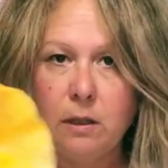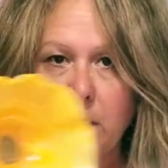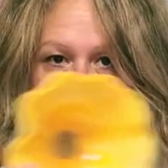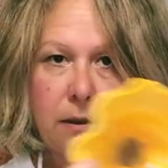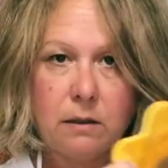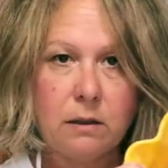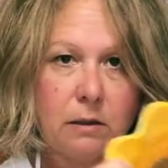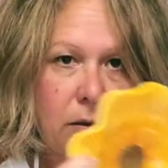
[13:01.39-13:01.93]

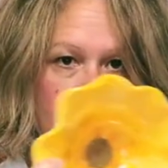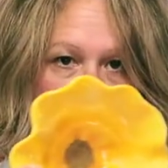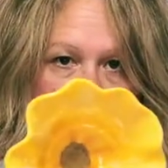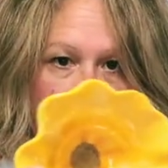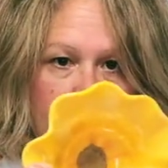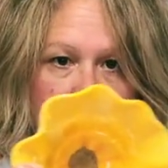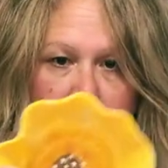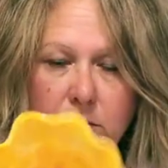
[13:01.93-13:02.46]
these
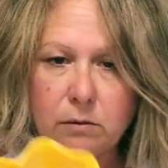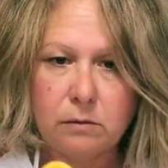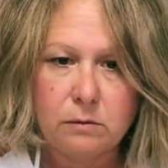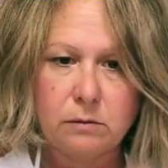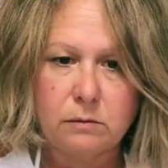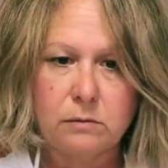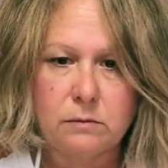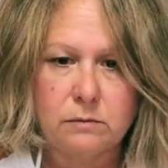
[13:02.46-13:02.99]
little
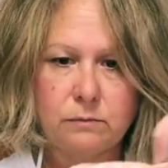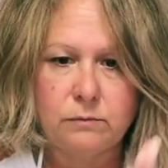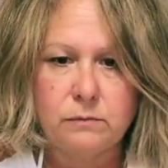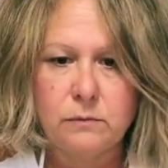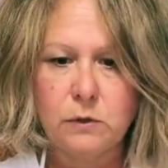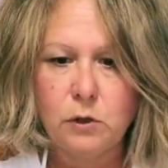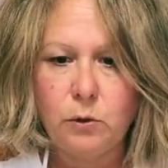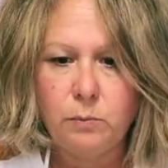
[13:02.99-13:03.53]

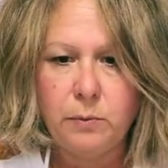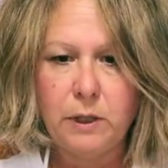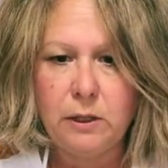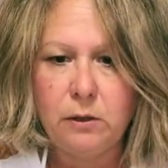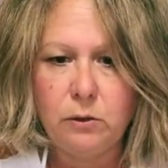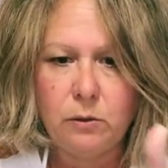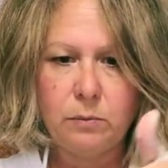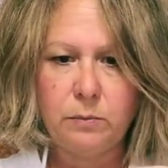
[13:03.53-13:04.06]

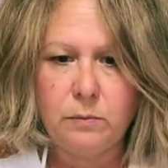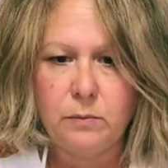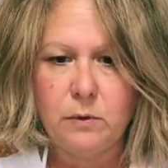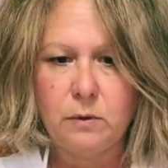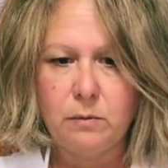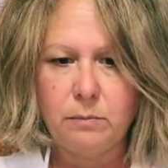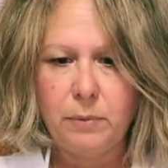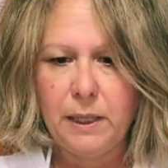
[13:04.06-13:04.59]
loop-de-doo
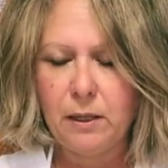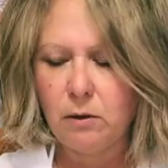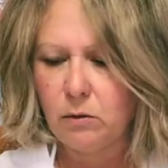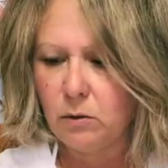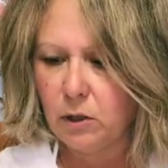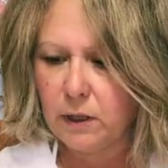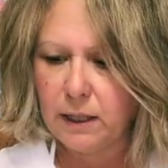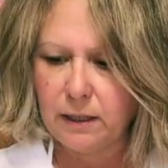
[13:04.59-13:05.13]

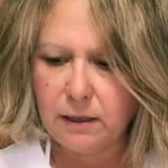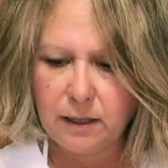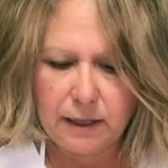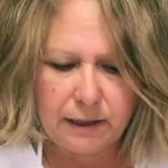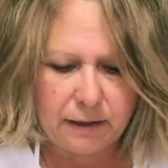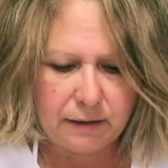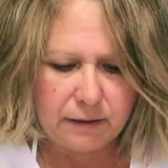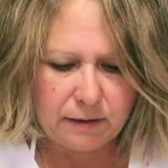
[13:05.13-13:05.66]
petal looking
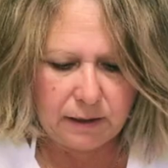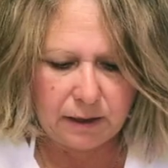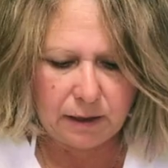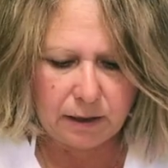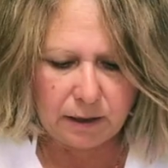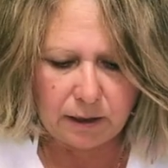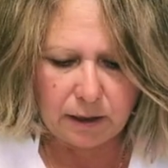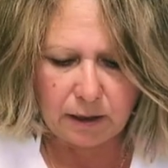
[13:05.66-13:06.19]
things in
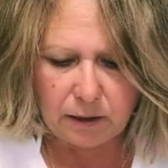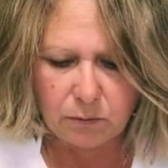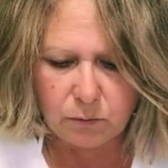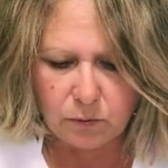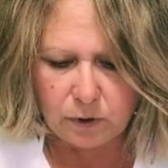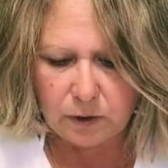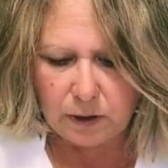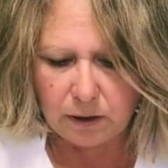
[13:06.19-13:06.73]
it, and I
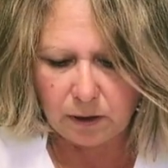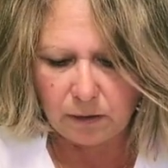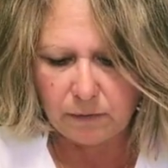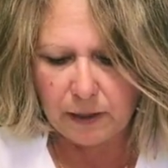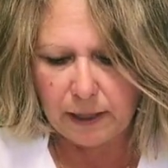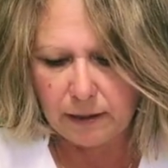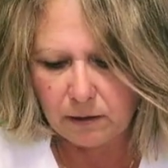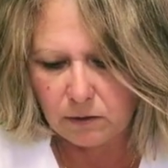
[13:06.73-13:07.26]
really love
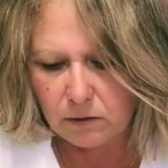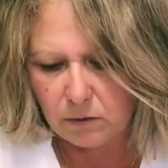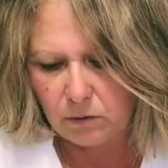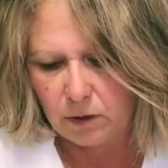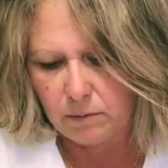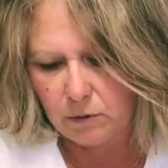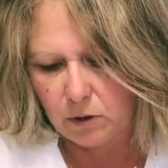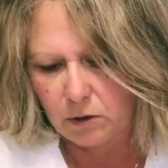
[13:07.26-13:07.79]
that. So
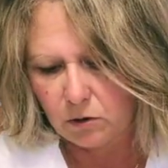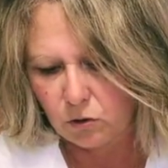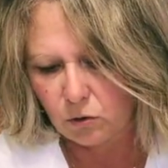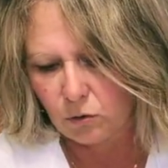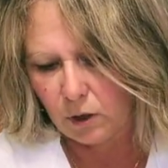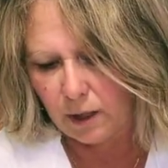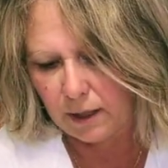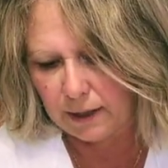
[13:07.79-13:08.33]
I'm gonna
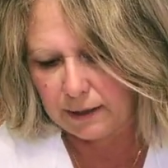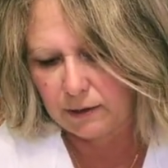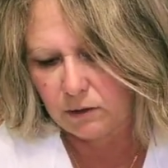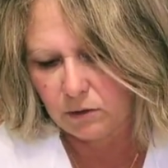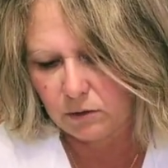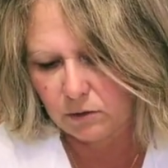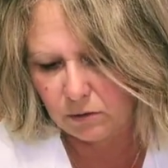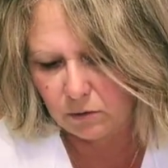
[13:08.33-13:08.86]
try
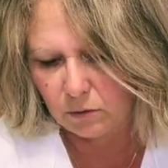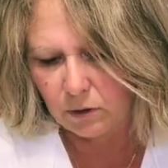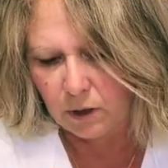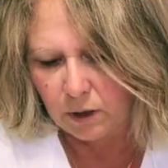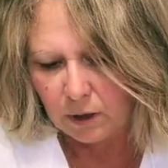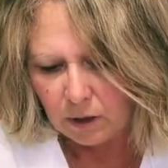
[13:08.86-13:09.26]
to